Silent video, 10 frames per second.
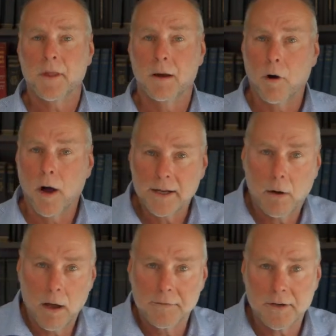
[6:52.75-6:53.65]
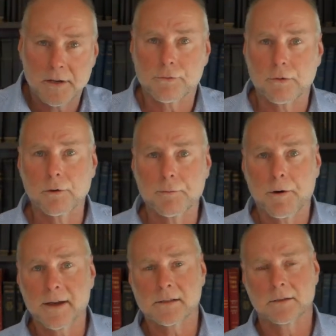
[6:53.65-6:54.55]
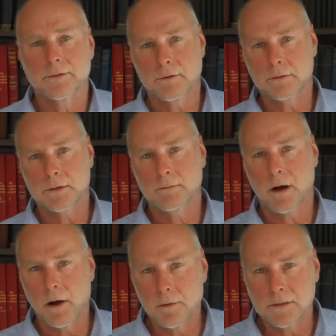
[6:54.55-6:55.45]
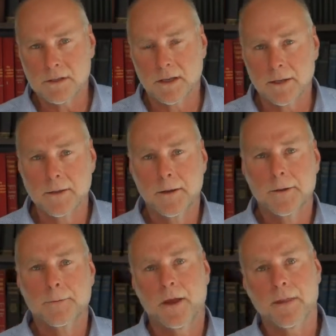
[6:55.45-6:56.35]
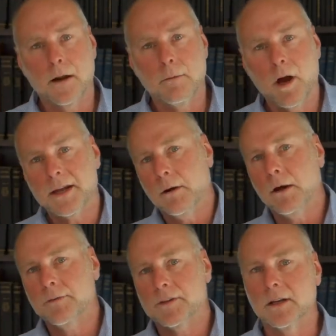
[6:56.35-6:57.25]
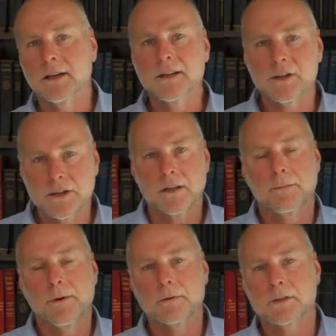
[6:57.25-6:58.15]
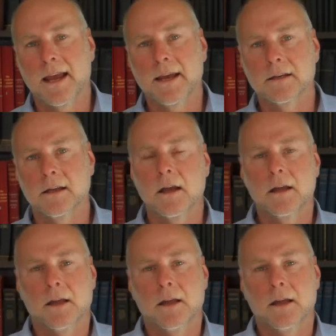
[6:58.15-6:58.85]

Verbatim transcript: I might go over to the drill press and drill some holes in it and then I might go over to the linisher, the belt sander,